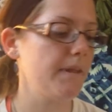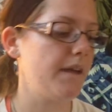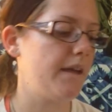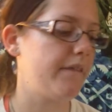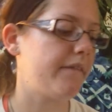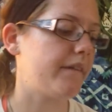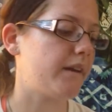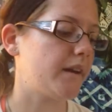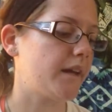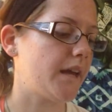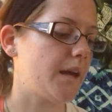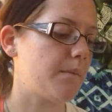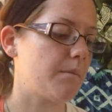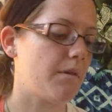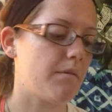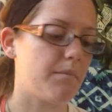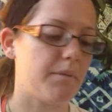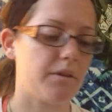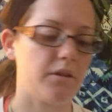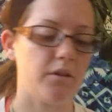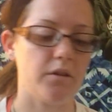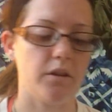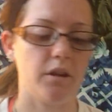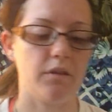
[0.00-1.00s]
And then a game
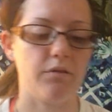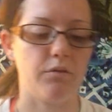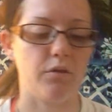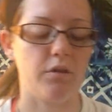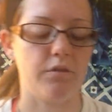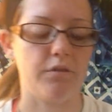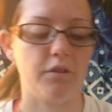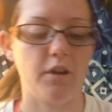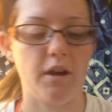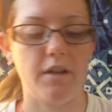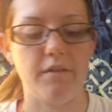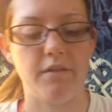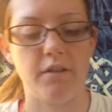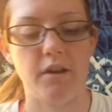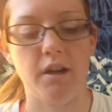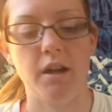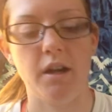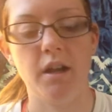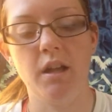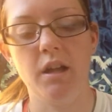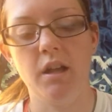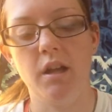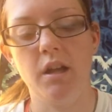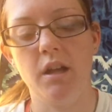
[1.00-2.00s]
I've been looking for forever
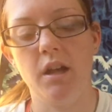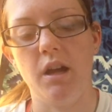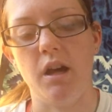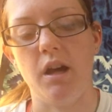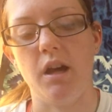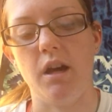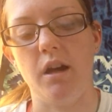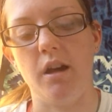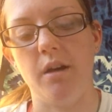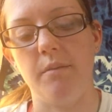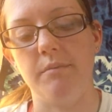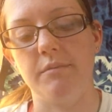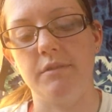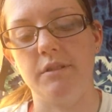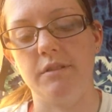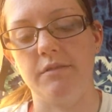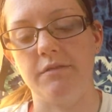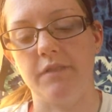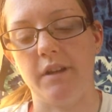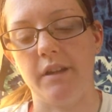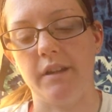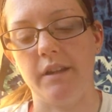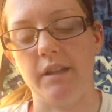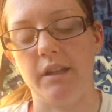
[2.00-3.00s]
to
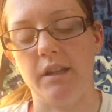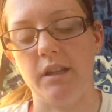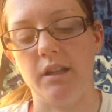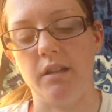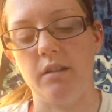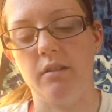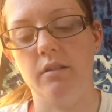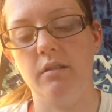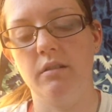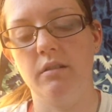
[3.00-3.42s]
finally